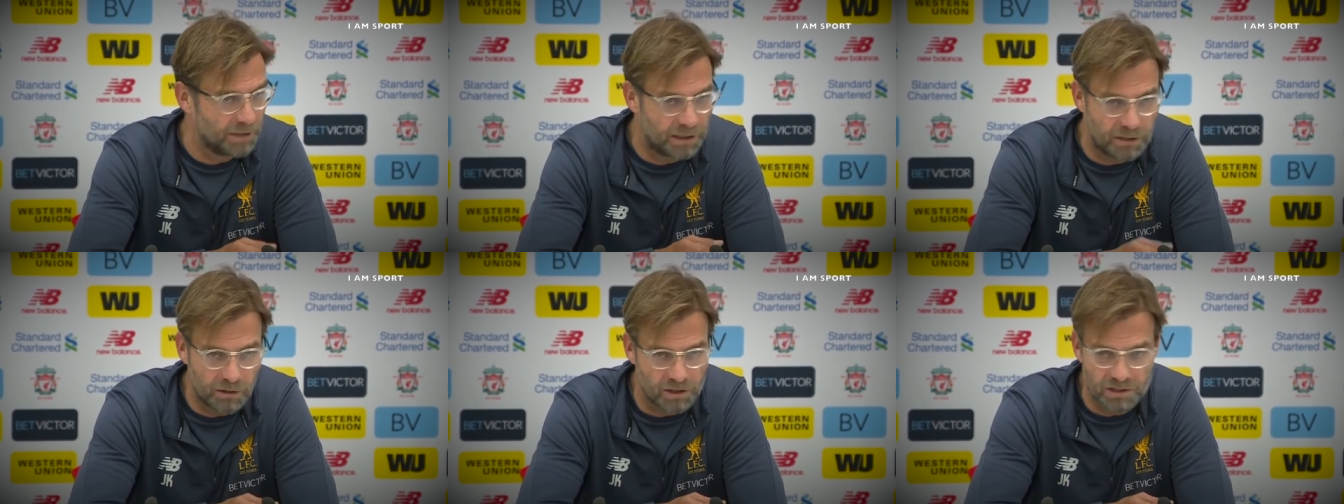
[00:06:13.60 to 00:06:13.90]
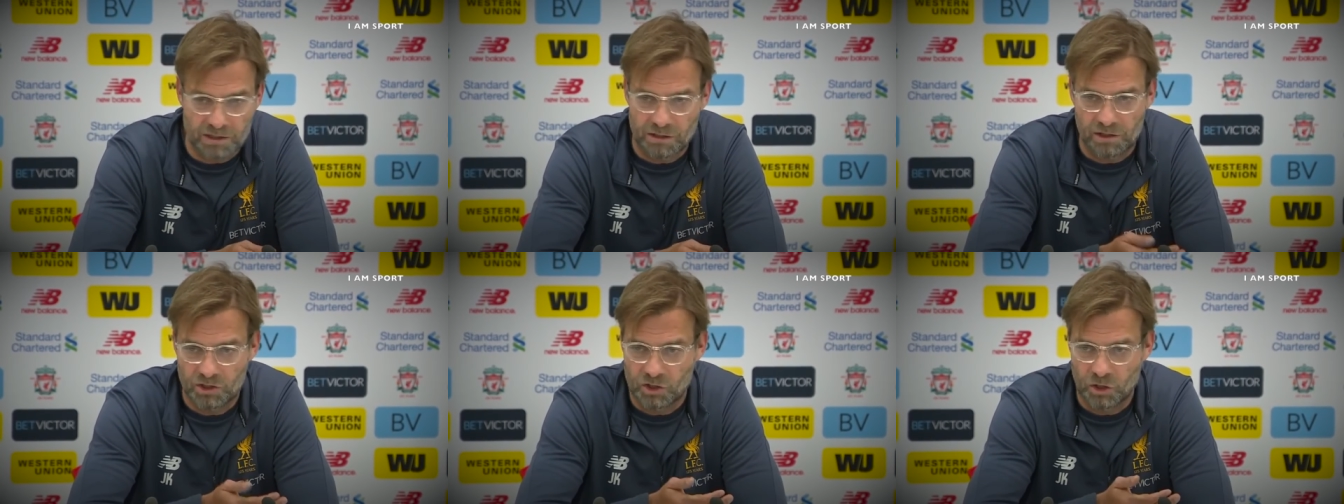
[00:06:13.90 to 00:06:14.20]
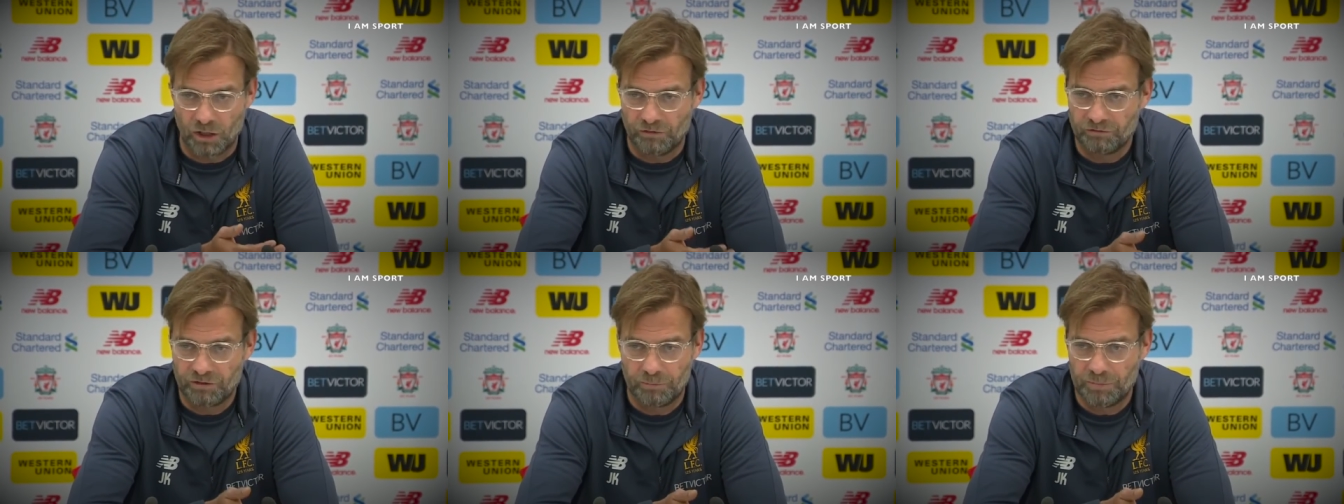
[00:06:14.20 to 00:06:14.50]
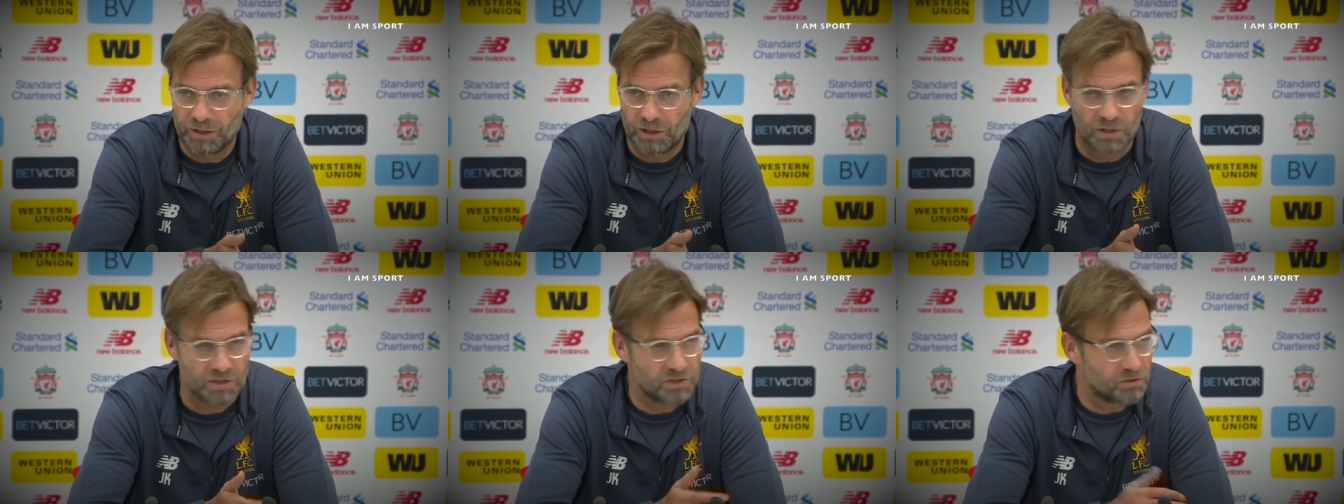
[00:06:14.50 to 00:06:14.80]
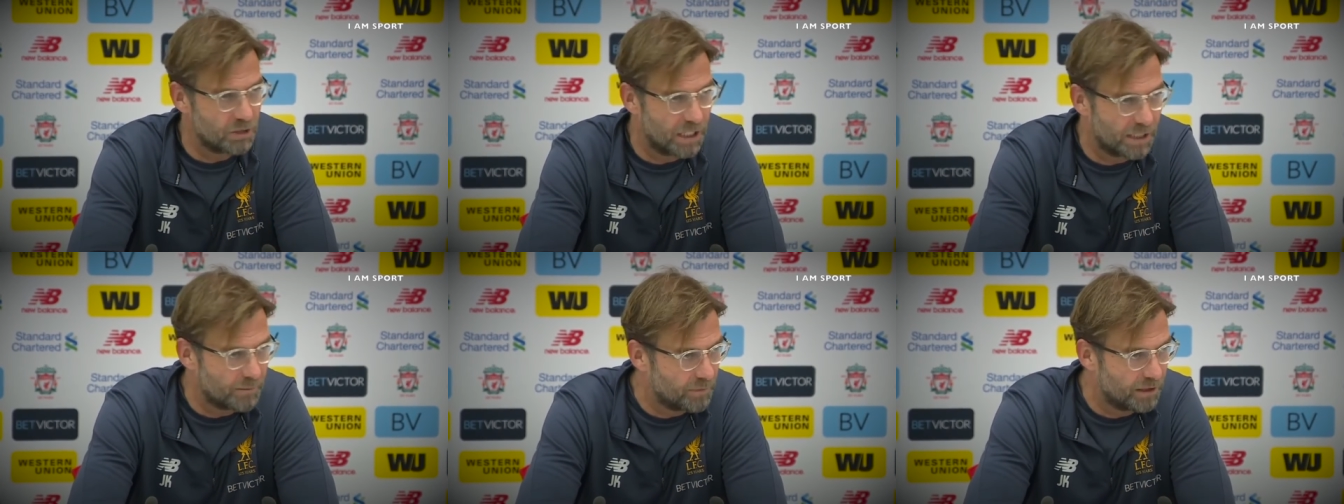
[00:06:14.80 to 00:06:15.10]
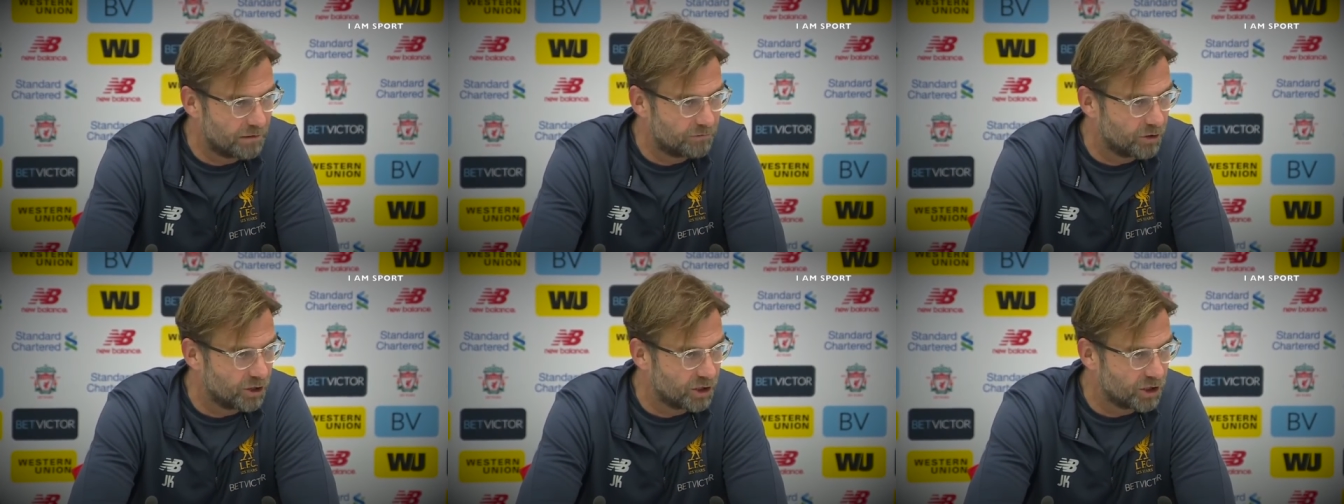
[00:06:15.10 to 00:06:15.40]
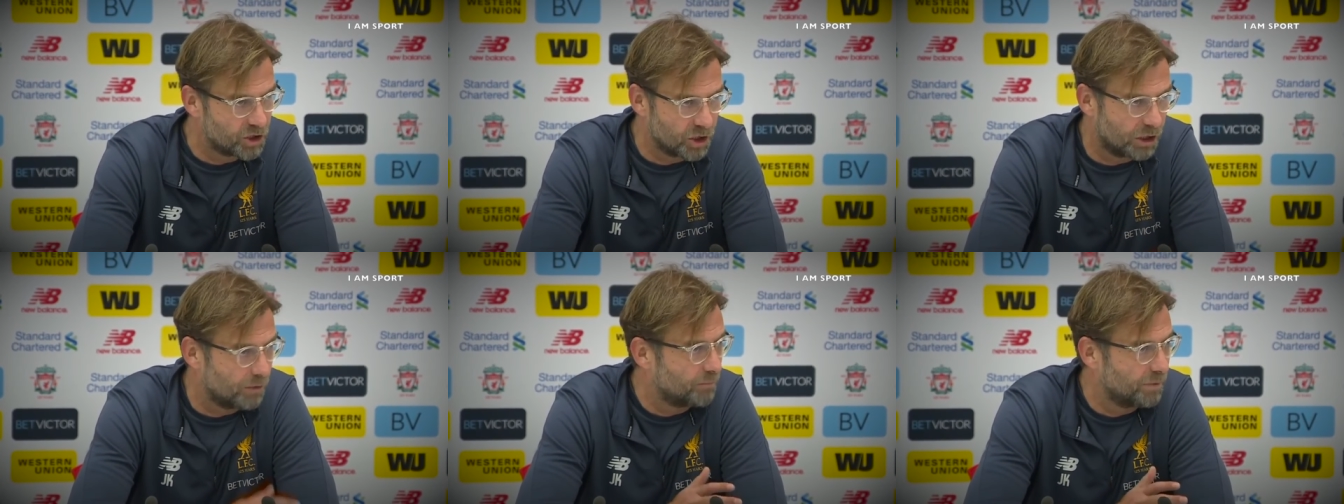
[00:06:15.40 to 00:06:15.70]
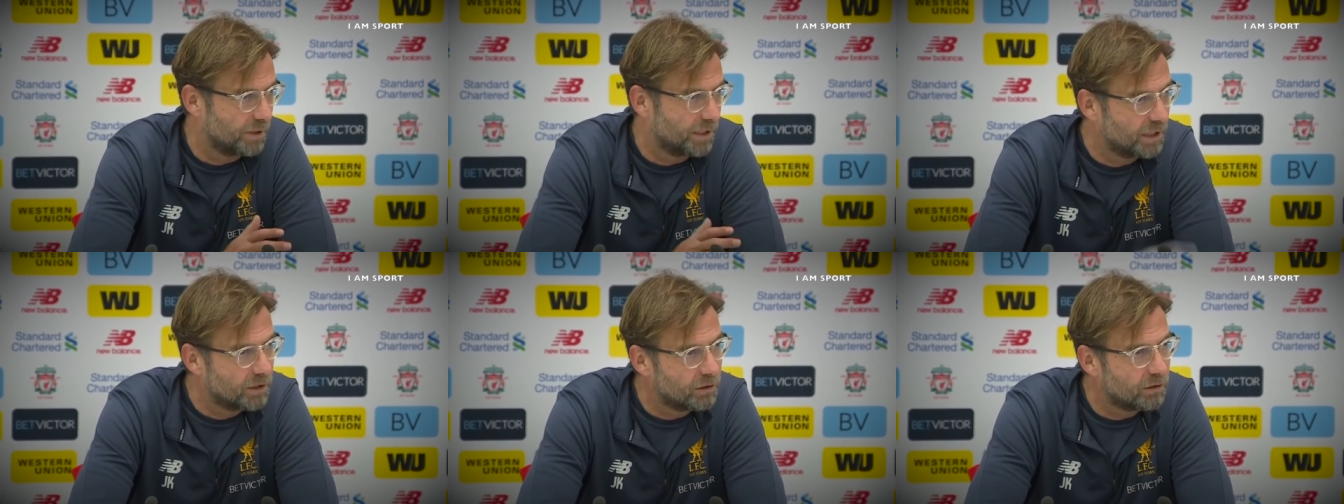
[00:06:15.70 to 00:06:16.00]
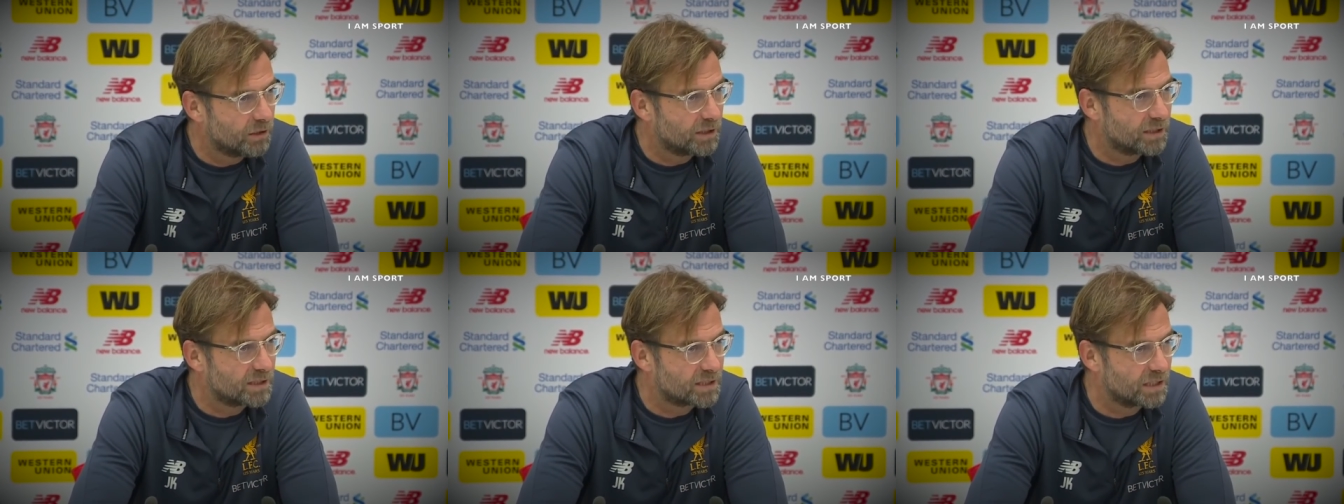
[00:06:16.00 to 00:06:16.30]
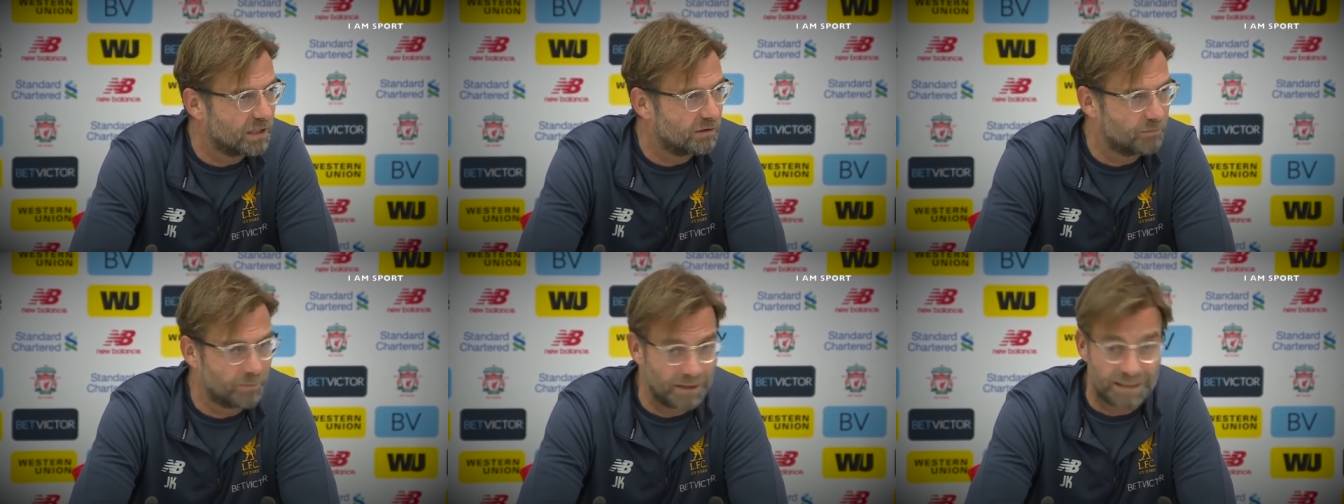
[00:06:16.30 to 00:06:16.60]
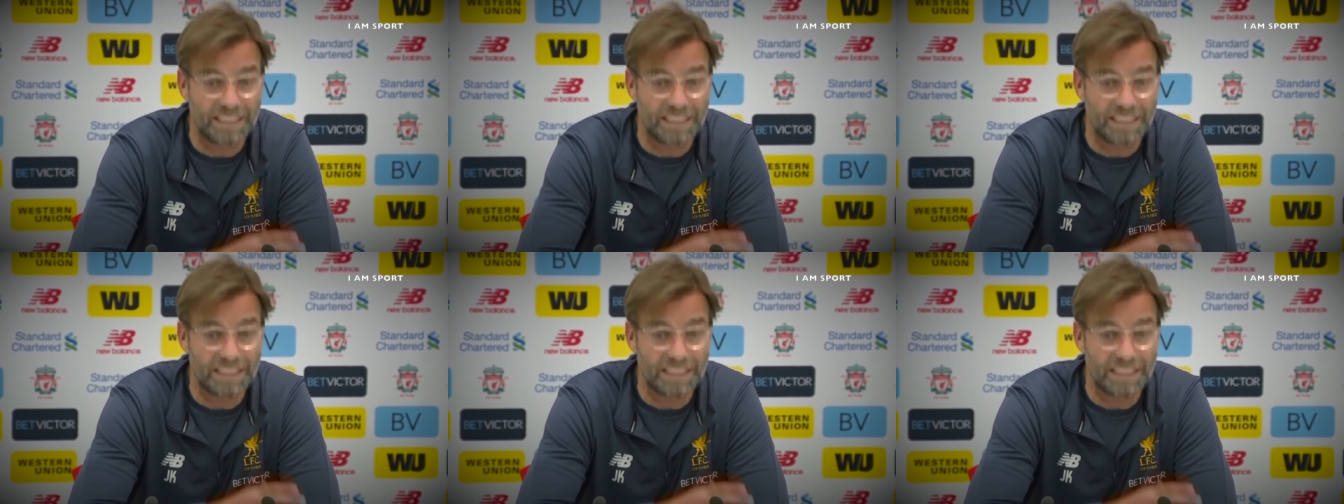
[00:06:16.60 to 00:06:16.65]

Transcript: because he deserved it, because the right man for the job, and all that stuff.